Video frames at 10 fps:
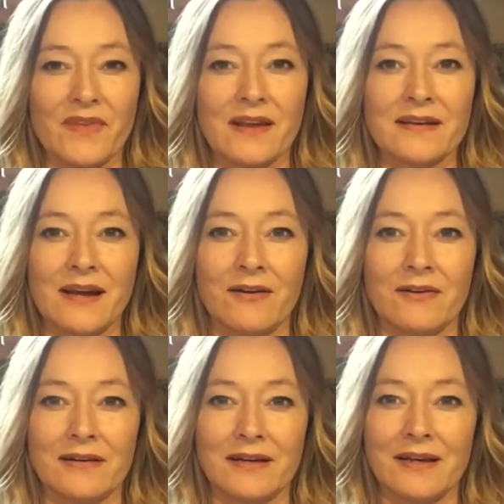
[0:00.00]
Now,
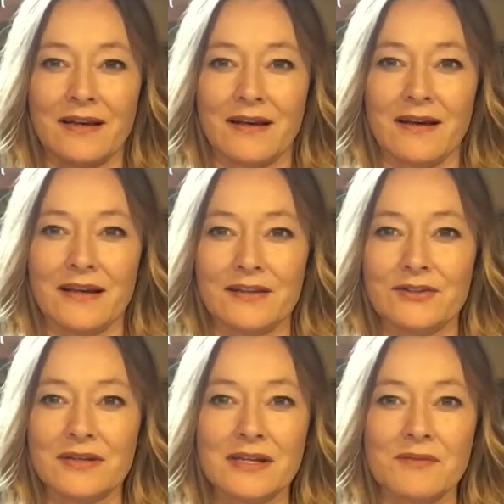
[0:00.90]
you
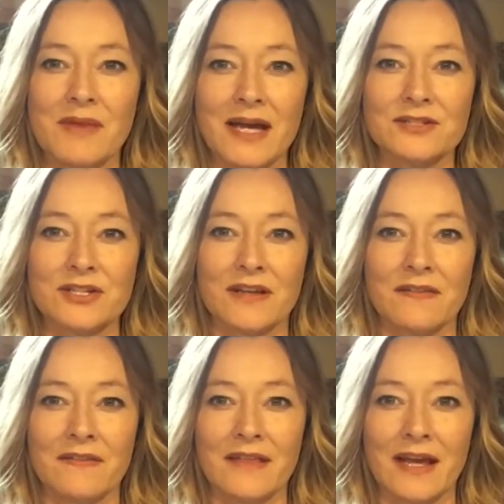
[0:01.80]
can
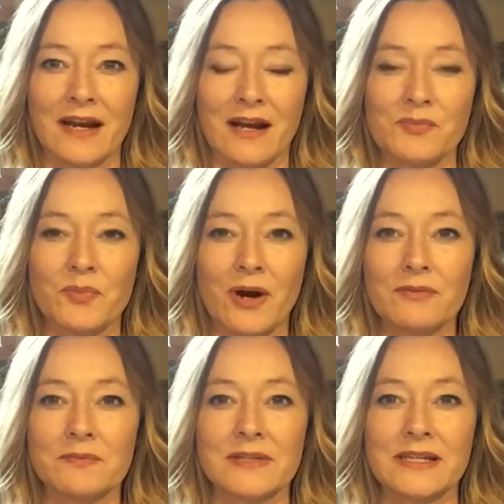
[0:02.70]
imagine that I'm
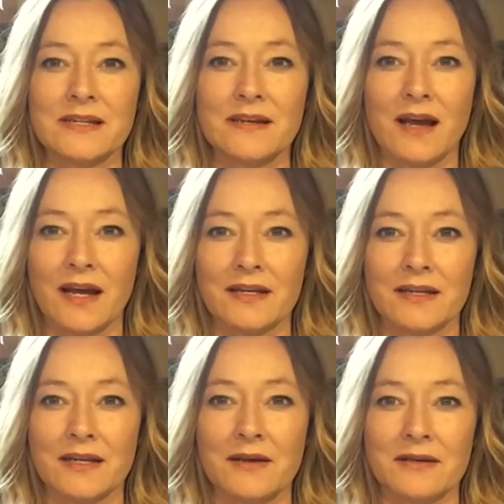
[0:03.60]
probably not
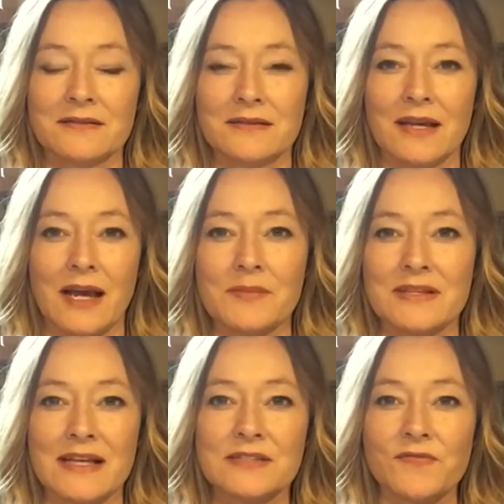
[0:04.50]
gonna, I mean,
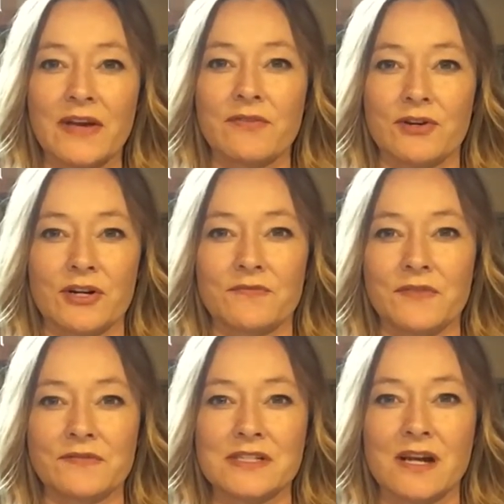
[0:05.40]
that's
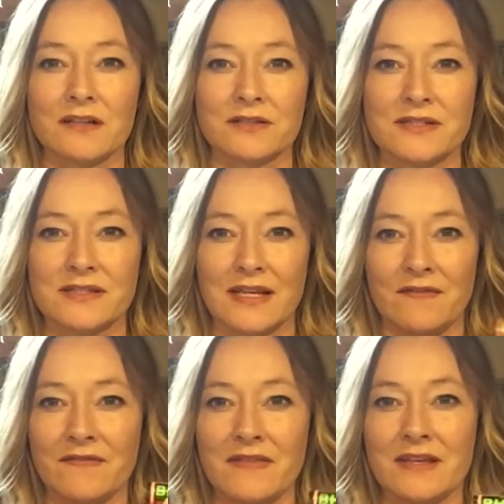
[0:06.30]
$550
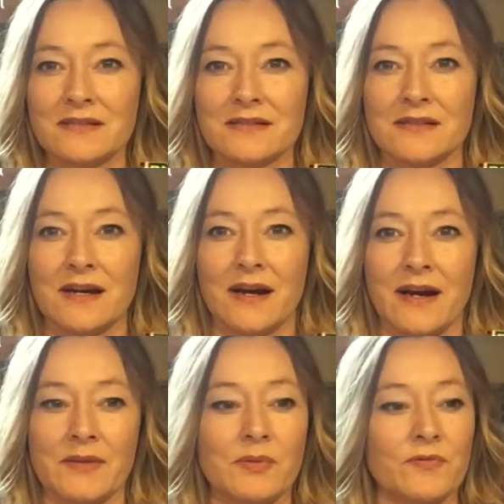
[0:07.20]
in this
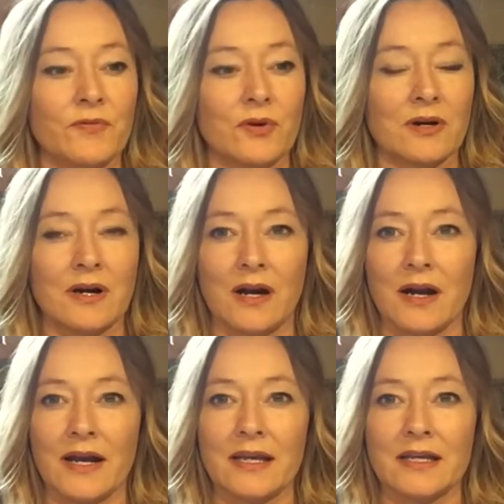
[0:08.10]
guy before
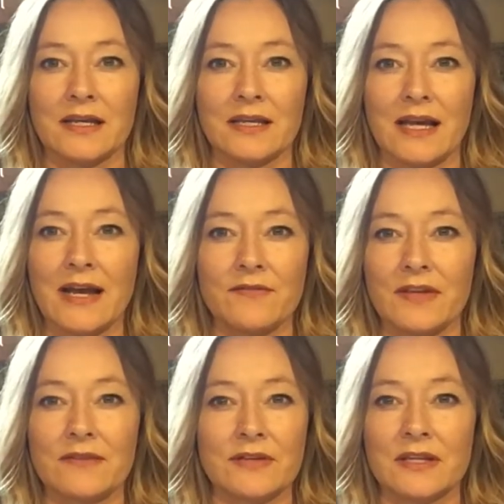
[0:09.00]
I have
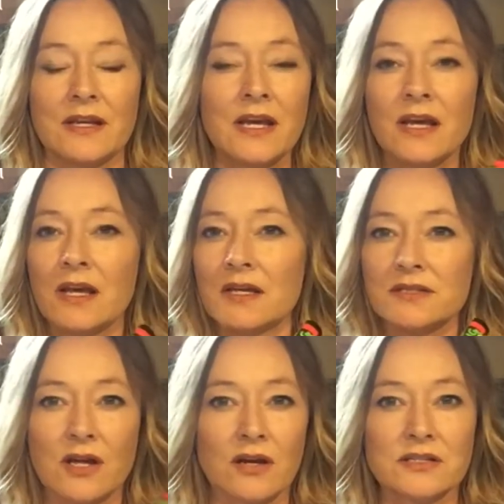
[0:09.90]
even
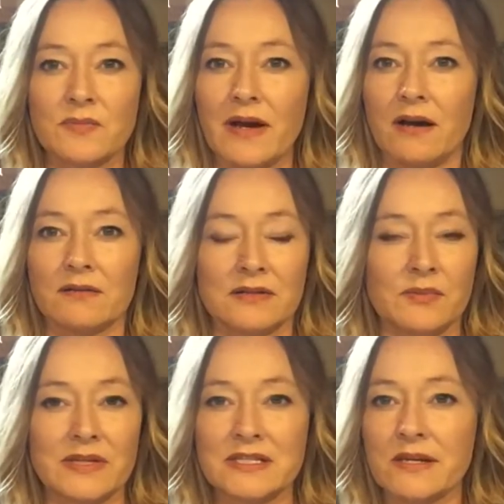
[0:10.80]
talked about the
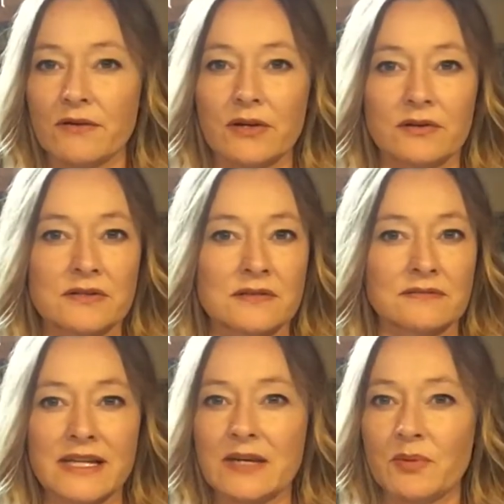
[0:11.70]
materials,
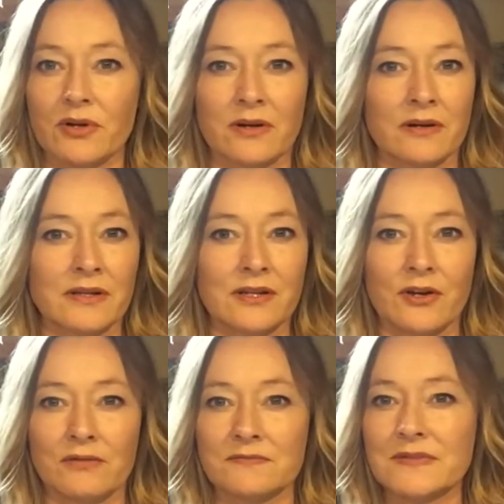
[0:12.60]
labor, you
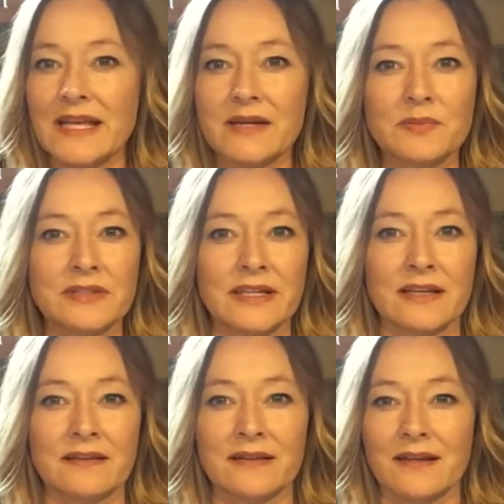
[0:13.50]
know,
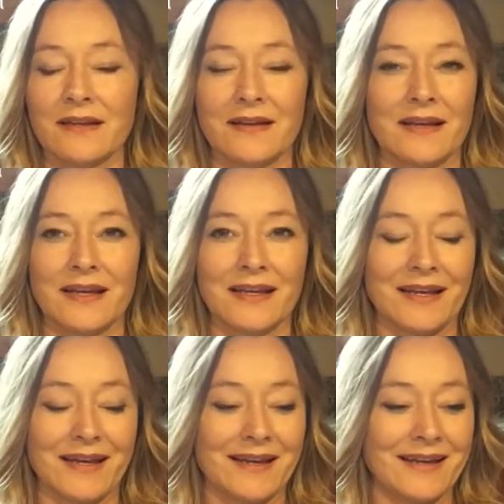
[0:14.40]
labeling
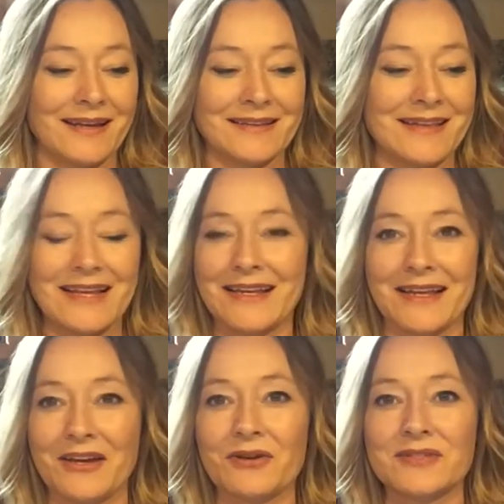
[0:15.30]
that
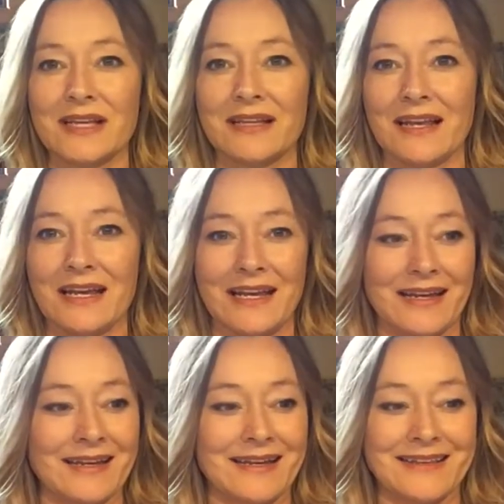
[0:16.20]
it goes
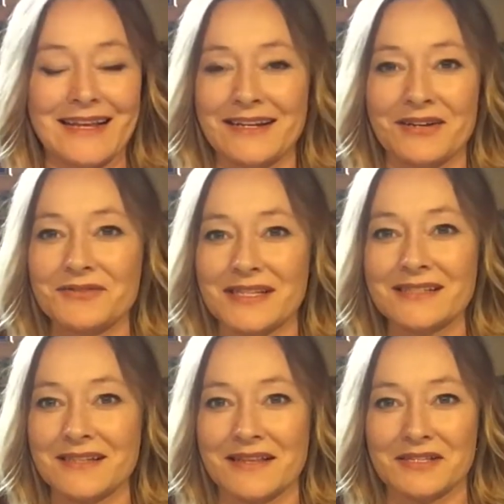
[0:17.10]

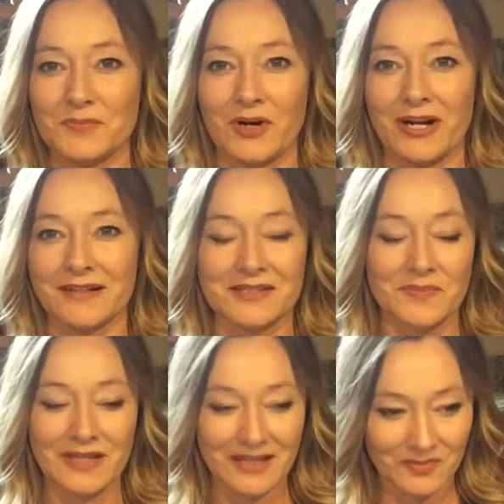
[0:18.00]
into this product to
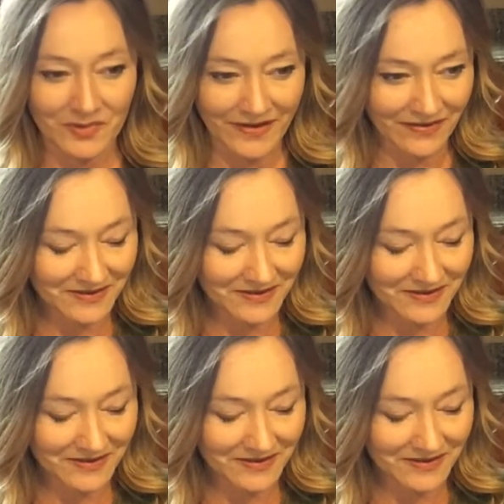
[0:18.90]
begin with.